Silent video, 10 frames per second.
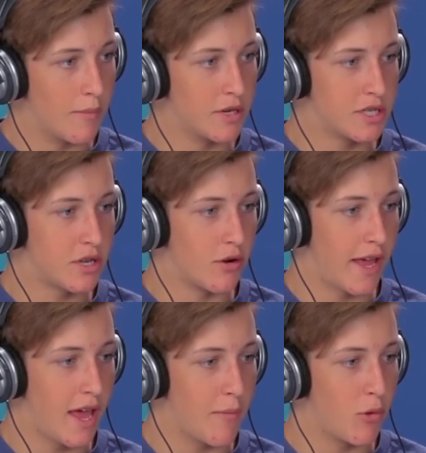I'm just going
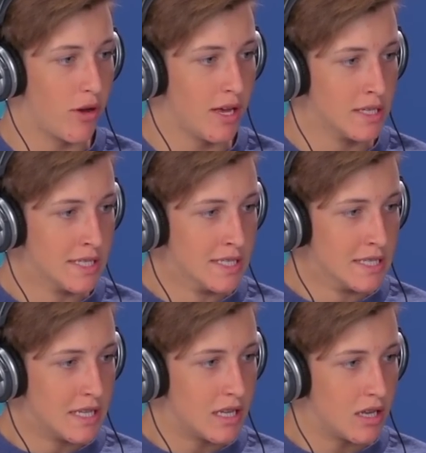ham, boy.
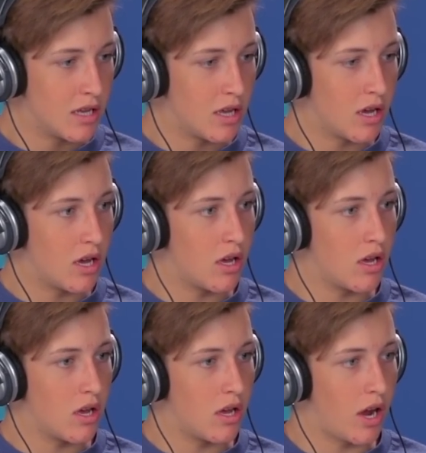
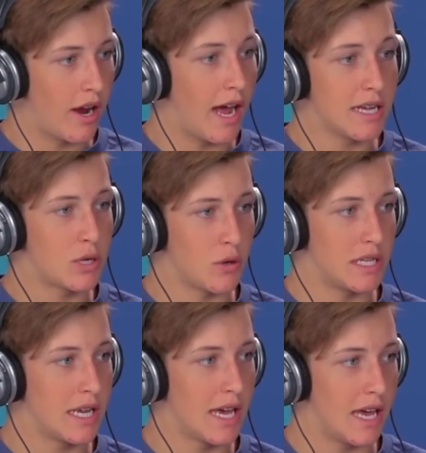All right, high score, ten